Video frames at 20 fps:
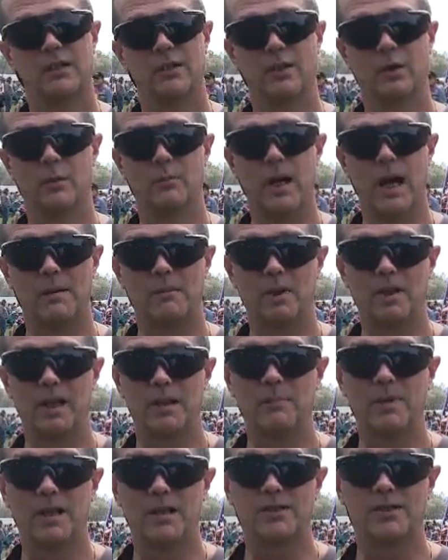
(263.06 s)
The Obama
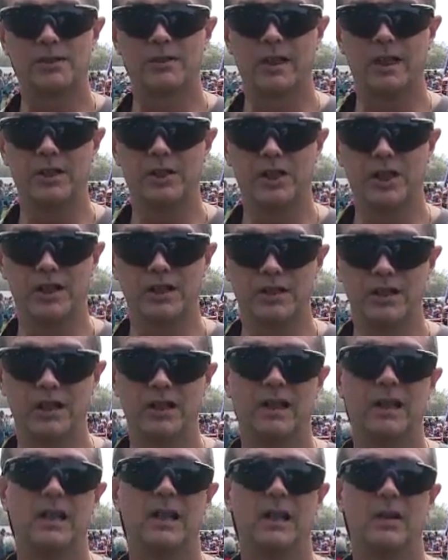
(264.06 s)
administration,
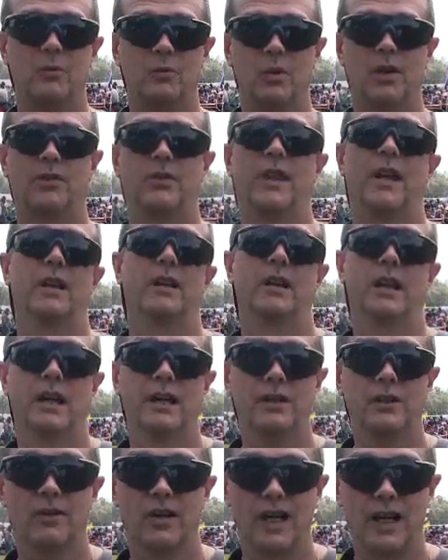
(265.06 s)
with their
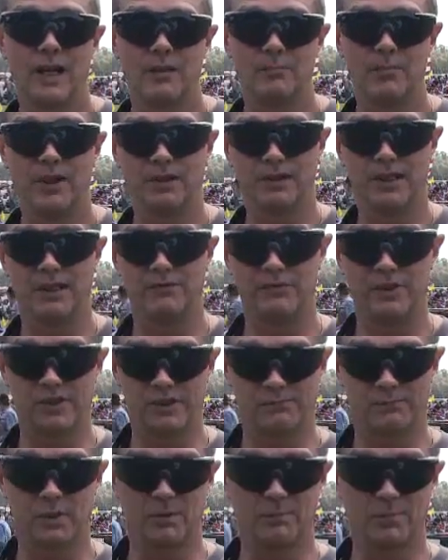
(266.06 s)
gun grab that they've
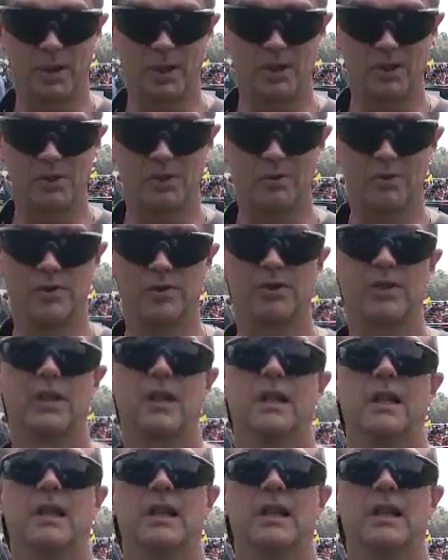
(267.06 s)
just proposed,